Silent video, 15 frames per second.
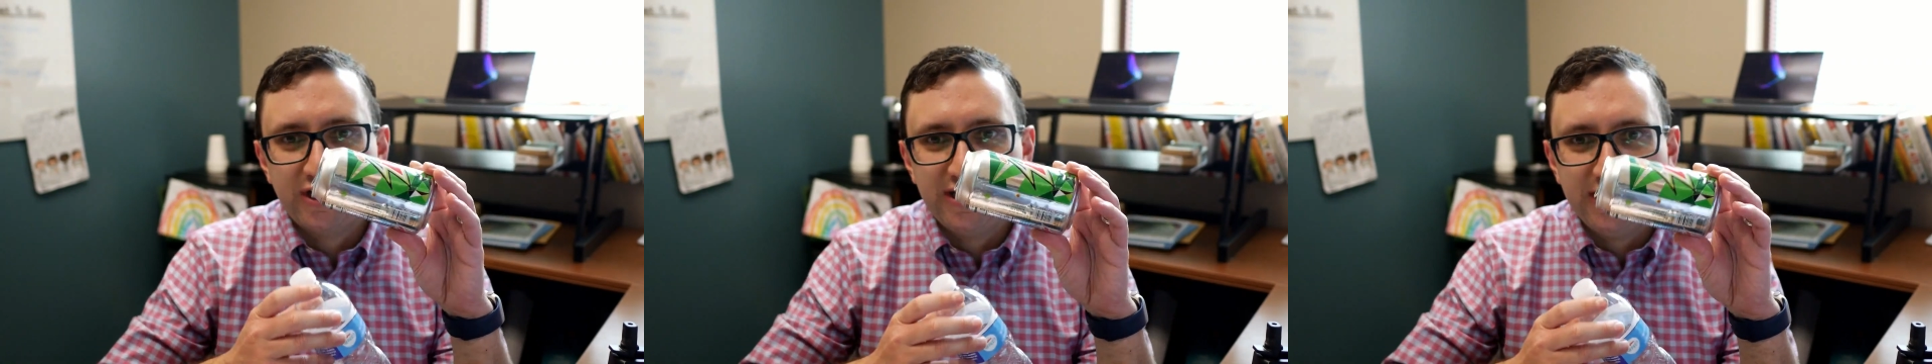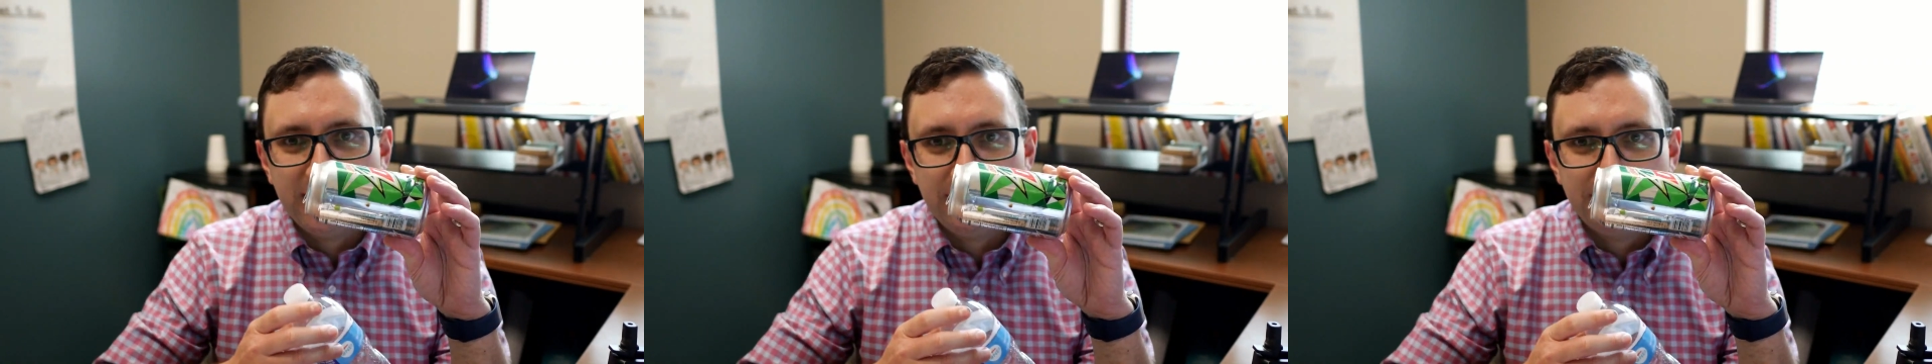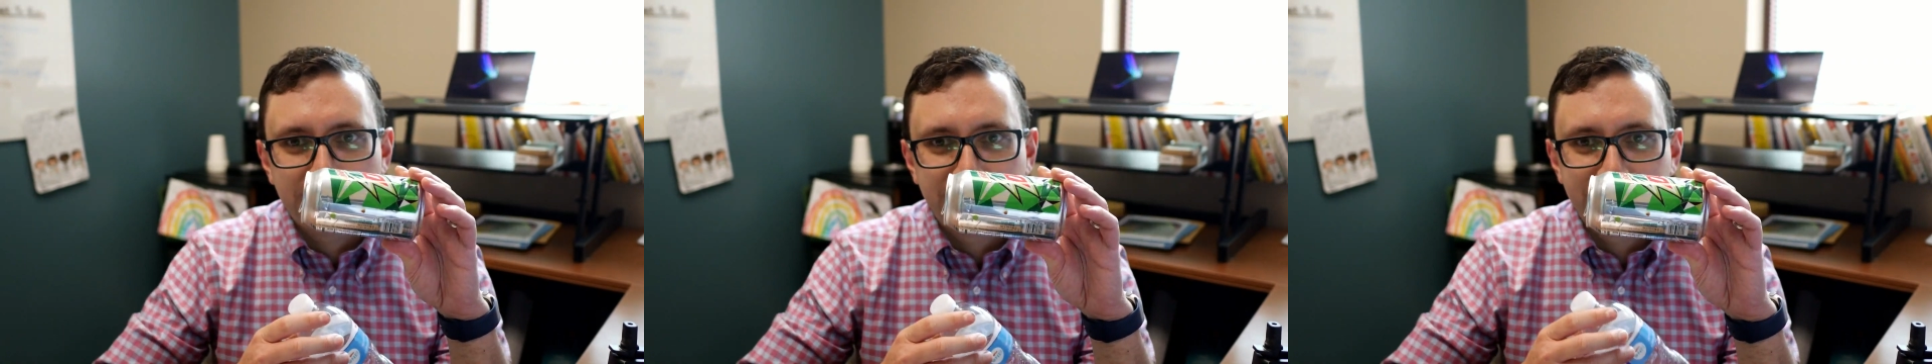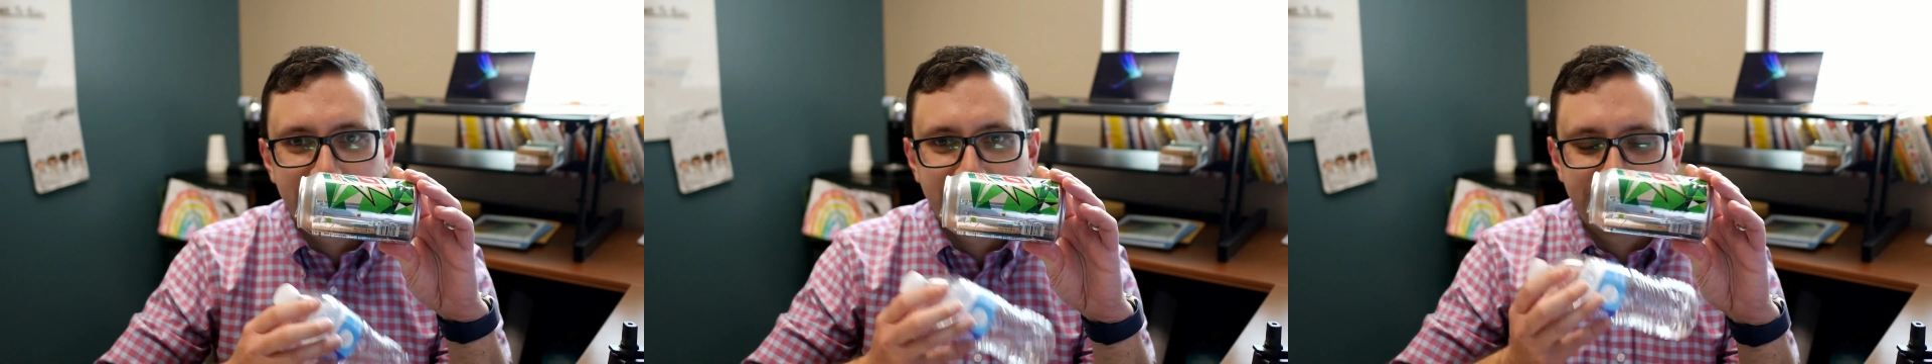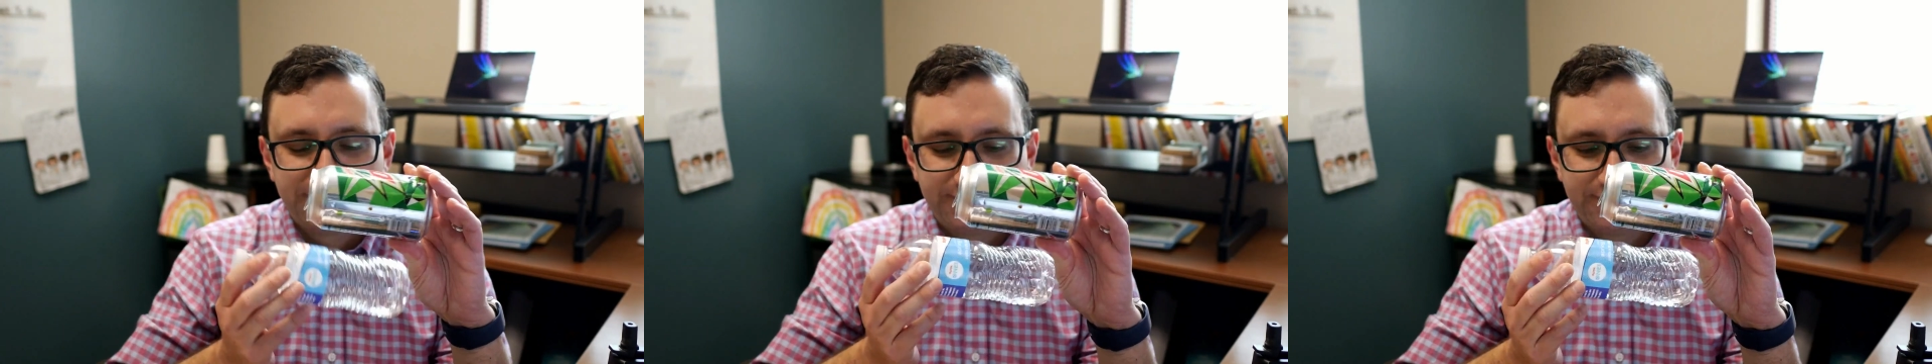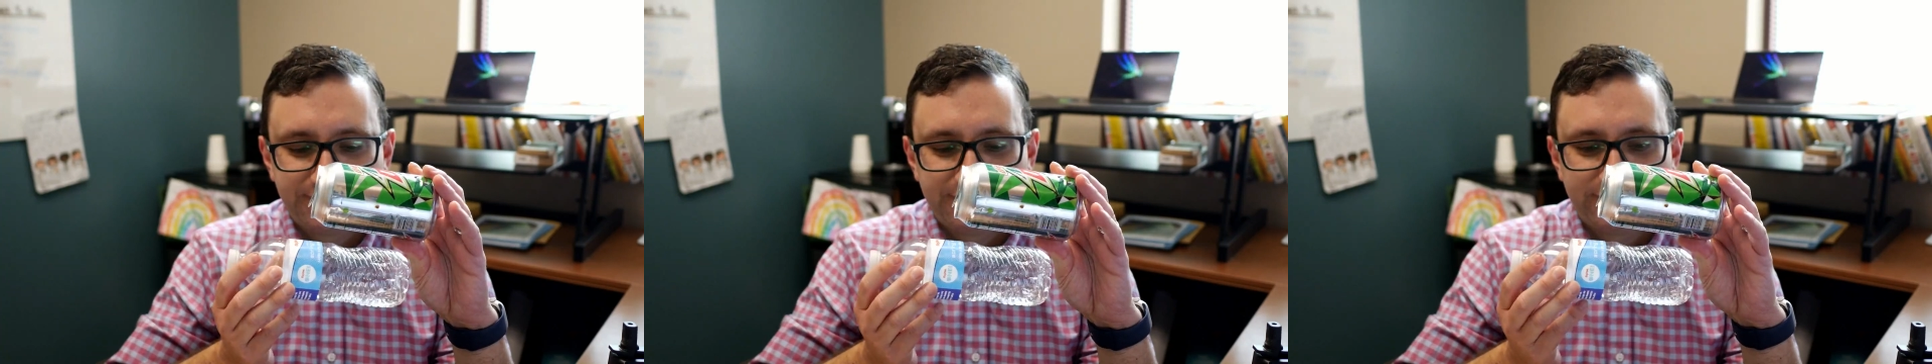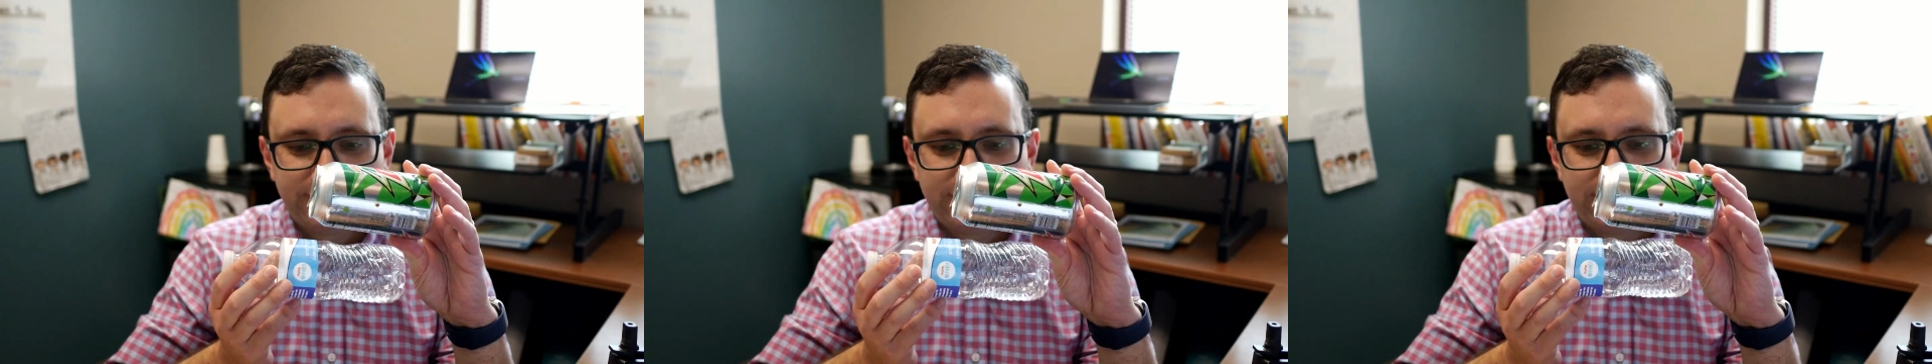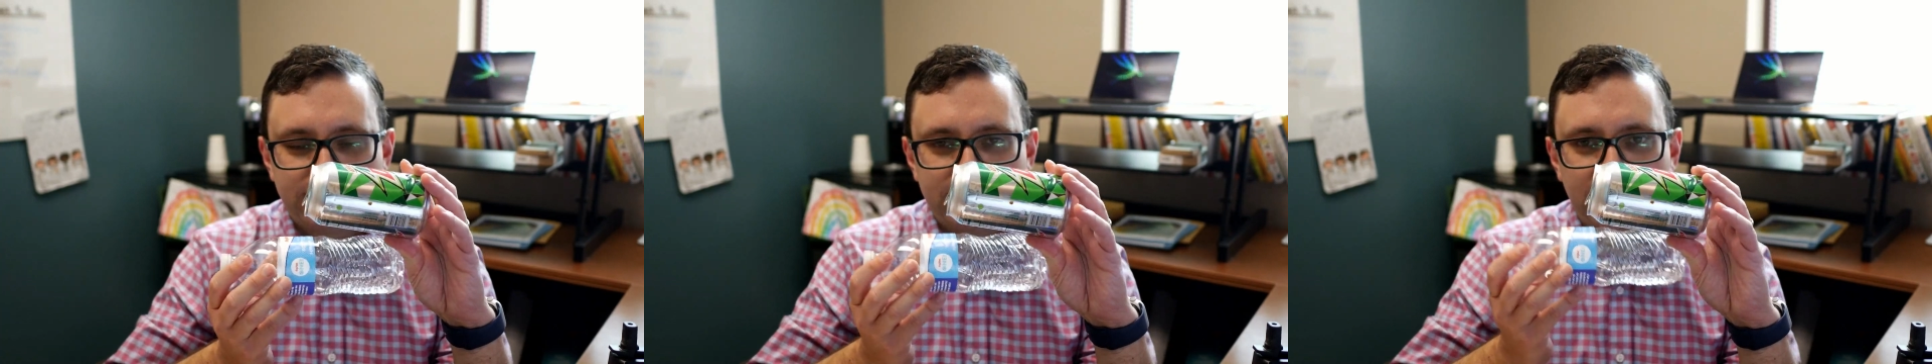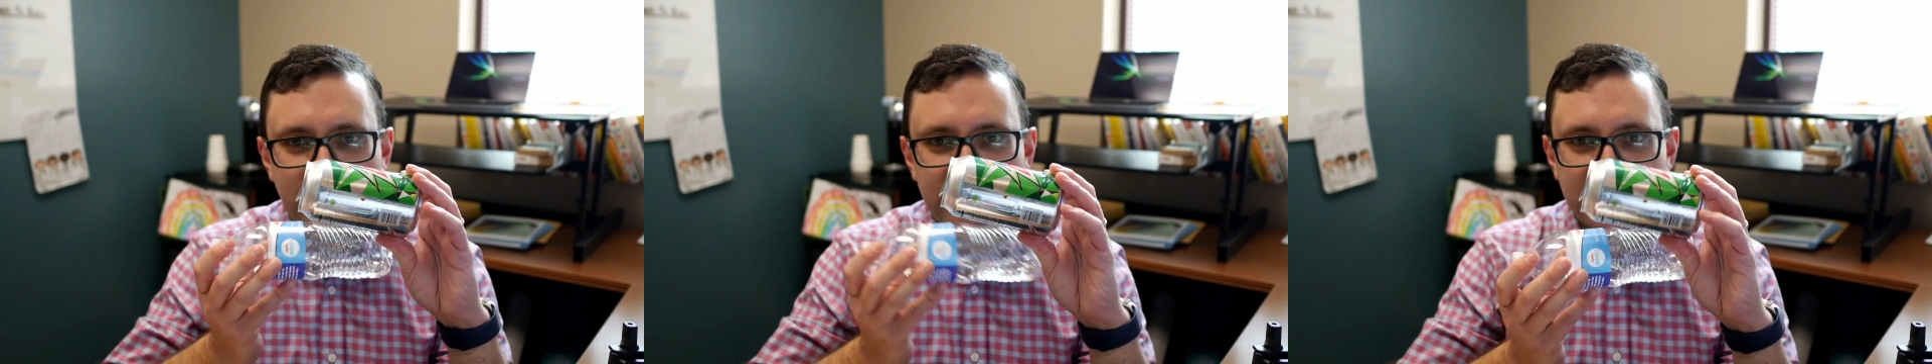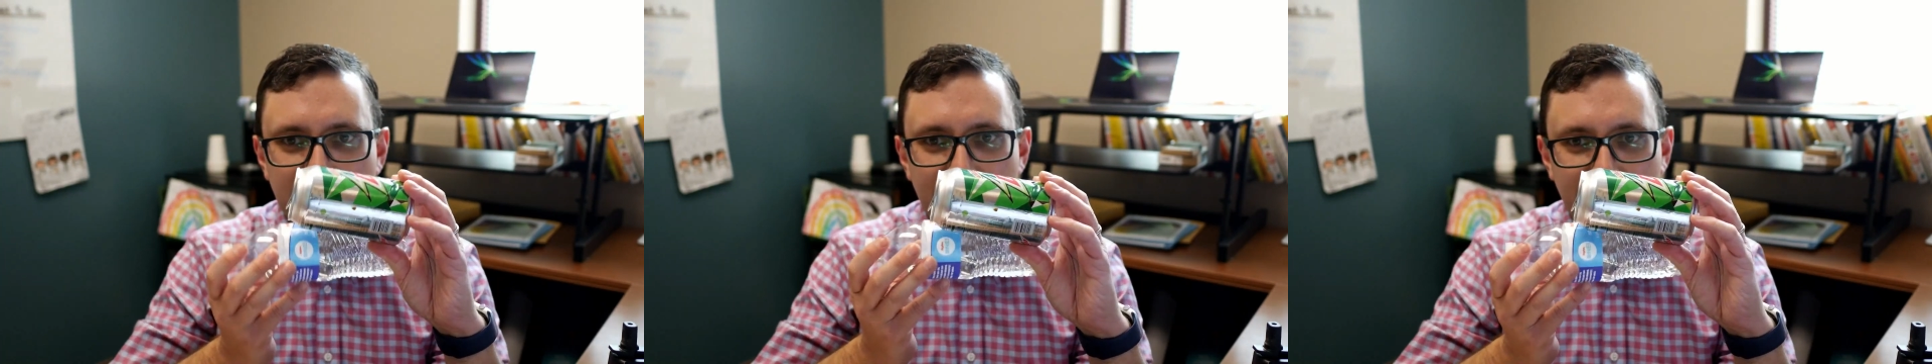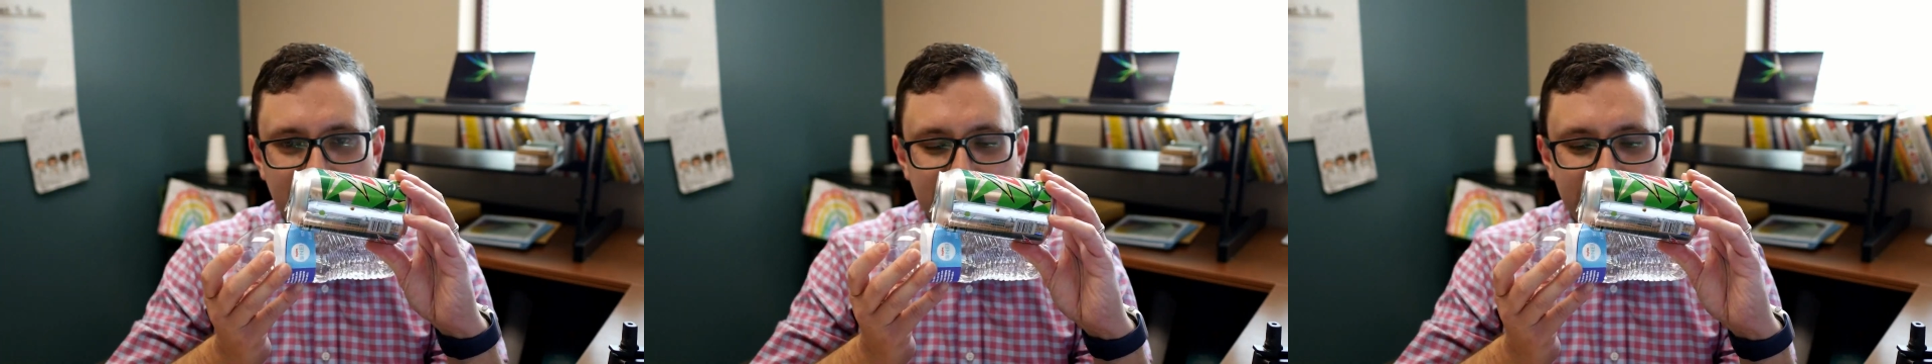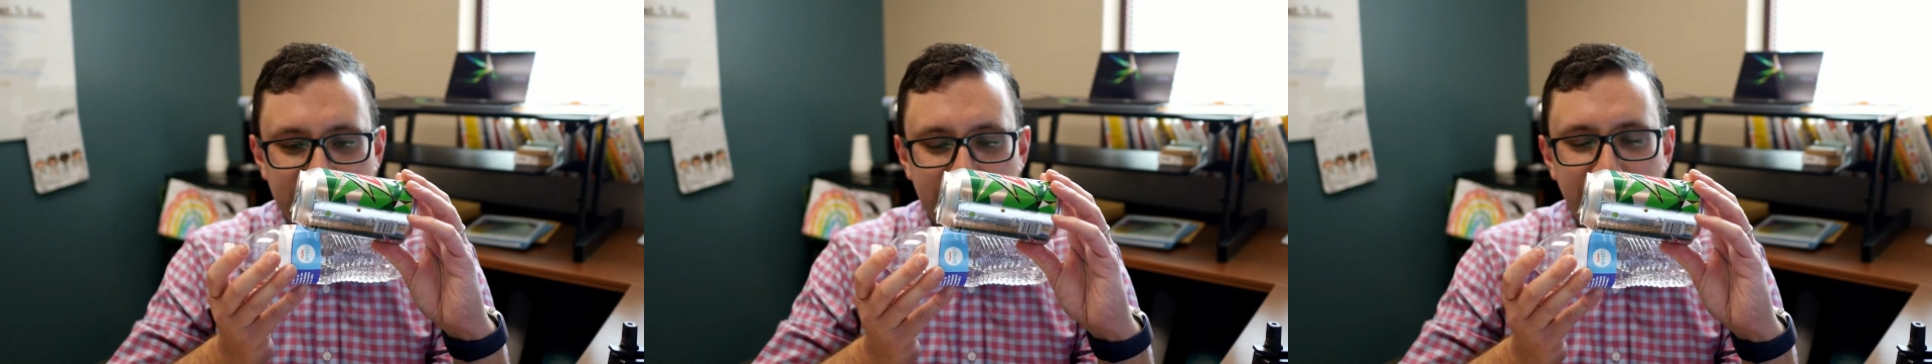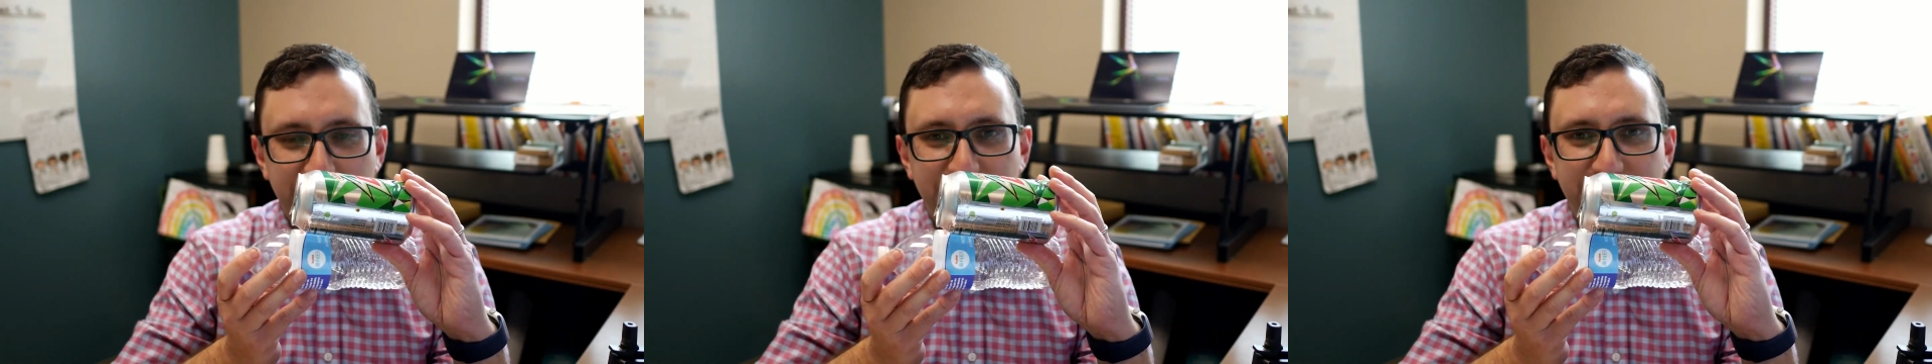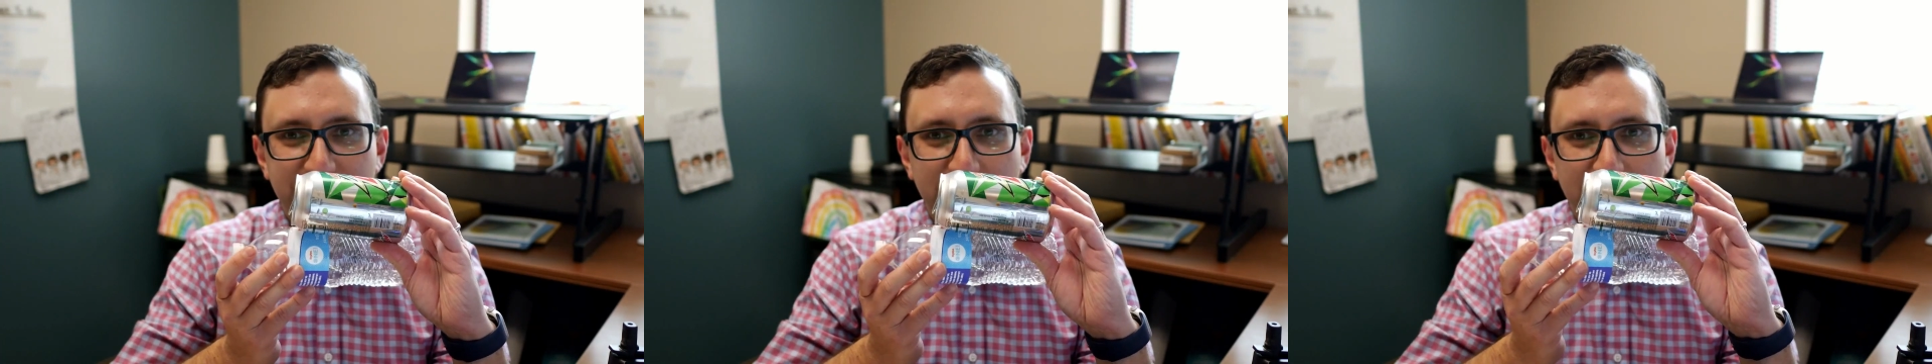Trachea, esophagus.